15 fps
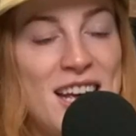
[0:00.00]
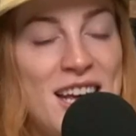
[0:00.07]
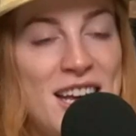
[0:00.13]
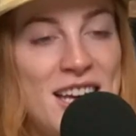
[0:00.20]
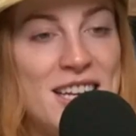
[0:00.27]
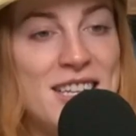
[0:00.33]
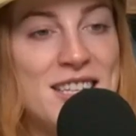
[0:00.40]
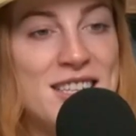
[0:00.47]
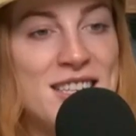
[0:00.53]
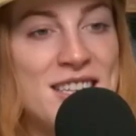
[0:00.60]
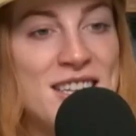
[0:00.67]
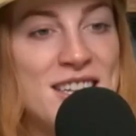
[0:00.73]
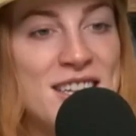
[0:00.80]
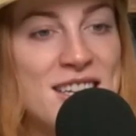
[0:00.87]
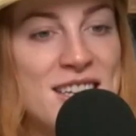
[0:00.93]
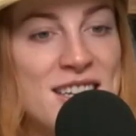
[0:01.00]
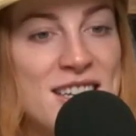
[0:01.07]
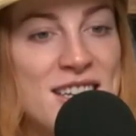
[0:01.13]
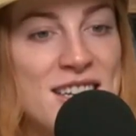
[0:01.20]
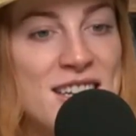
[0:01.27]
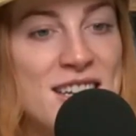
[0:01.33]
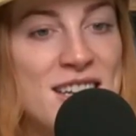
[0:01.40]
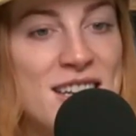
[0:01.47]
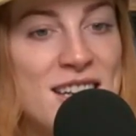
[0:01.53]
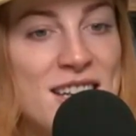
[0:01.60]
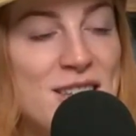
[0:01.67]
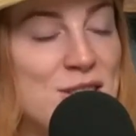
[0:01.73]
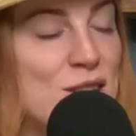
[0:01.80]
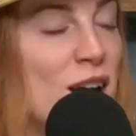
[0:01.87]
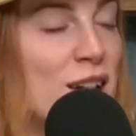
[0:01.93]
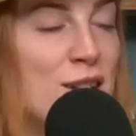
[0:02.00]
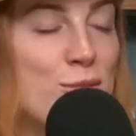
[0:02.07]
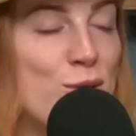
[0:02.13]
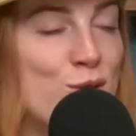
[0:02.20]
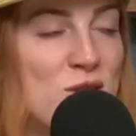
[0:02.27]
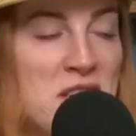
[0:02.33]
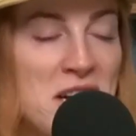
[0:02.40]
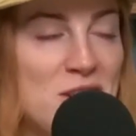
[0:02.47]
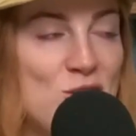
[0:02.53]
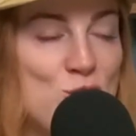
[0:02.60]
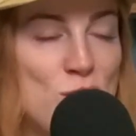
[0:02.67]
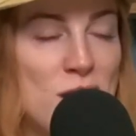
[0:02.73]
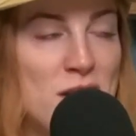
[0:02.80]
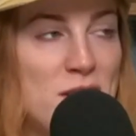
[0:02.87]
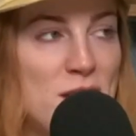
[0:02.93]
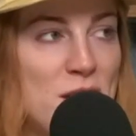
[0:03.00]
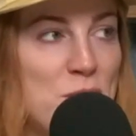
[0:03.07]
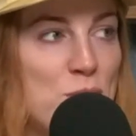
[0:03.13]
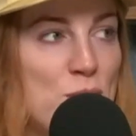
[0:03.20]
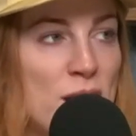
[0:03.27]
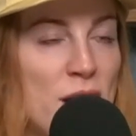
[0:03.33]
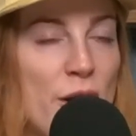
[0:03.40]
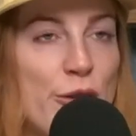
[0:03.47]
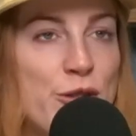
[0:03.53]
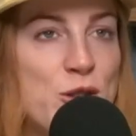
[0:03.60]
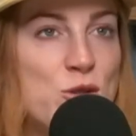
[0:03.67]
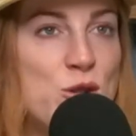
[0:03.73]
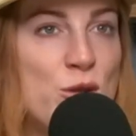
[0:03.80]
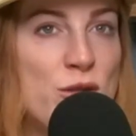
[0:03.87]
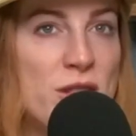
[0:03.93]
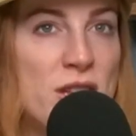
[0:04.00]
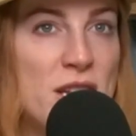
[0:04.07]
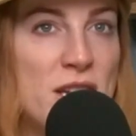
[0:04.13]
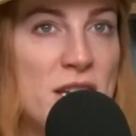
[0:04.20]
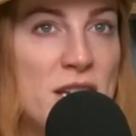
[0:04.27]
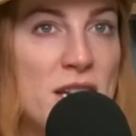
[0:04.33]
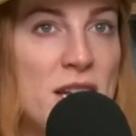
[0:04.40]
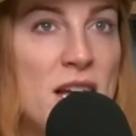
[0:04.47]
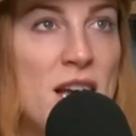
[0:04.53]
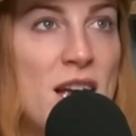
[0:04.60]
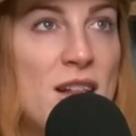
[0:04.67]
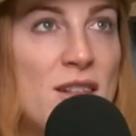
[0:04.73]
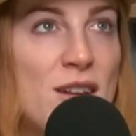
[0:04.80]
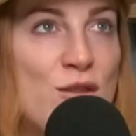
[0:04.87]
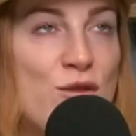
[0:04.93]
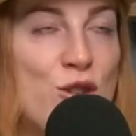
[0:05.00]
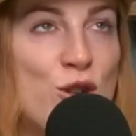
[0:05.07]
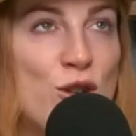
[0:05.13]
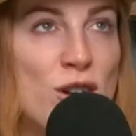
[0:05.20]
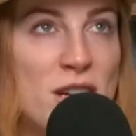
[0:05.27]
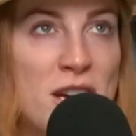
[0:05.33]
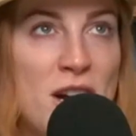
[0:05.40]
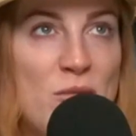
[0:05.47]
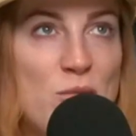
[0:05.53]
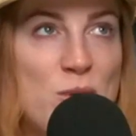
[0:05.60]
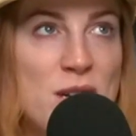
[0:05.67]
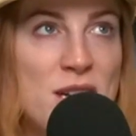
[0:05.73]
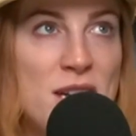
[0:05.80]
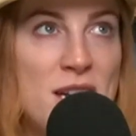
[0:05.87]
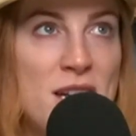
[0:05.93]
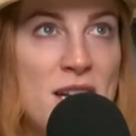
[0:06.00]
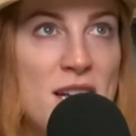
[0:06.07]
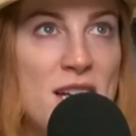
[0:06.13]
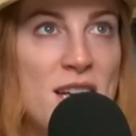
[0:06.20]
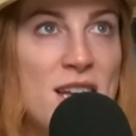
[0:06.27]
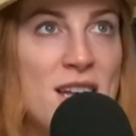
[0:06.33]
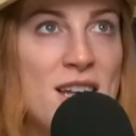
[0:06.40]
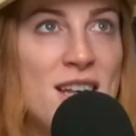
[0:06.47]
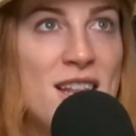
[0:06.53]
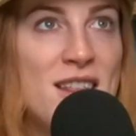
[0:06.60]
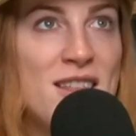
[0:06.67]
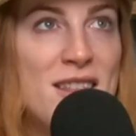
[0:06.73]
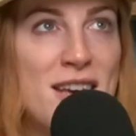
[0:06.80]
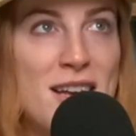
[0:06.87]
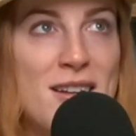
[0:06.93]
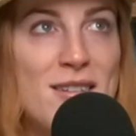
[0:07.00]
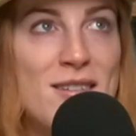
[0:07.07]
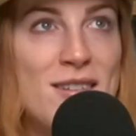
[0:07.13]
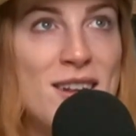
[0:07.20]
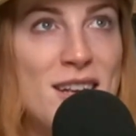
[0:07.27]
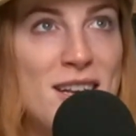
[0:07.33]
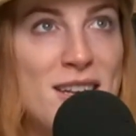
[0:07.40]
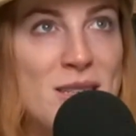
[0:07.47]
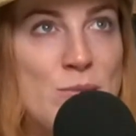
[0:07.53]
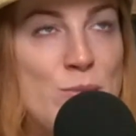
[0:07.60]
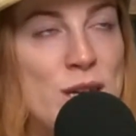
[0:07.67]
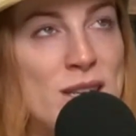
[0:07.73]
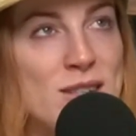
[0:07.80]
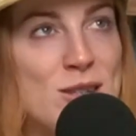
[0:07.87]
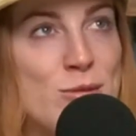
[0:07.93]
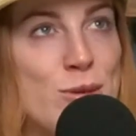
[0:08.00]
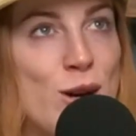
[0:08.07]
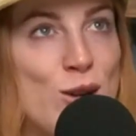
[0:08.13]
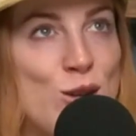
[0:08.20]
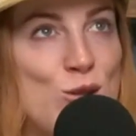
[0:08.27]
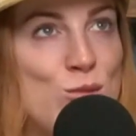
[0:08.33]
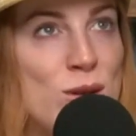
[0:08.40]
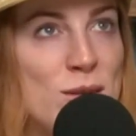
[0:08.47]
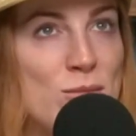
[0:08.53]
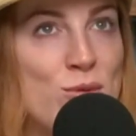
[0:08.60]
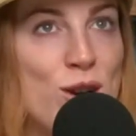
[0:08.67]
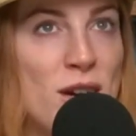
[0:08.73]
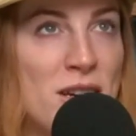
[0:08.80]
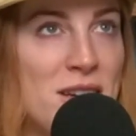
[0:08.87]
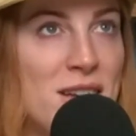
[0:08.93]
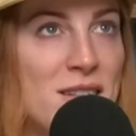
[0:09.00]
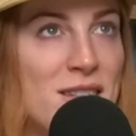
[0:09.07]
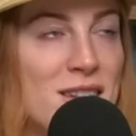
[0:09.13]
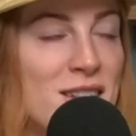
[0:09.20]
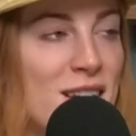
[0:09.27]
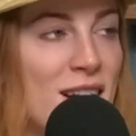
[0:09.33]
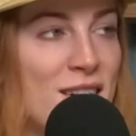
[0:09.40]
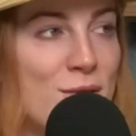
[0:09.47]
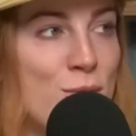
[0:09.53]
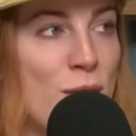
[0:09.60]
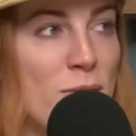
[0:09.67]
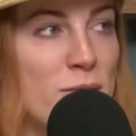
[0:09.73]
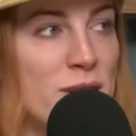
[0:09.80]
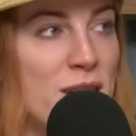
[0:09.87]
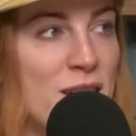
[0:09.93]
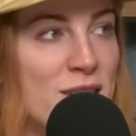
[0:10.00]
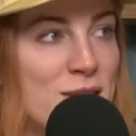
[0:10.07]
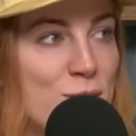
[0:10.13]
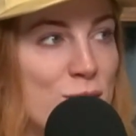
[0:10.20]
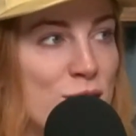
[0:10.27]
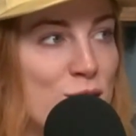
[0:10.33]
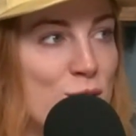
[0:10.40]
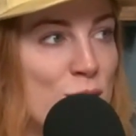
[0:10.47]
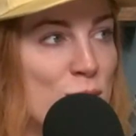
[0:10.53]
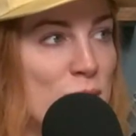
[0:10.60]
it is not the most cut and dry thing. But I also don't think that if you're at a company that is pissed about you being pregnant, then that's probably not somewhere you want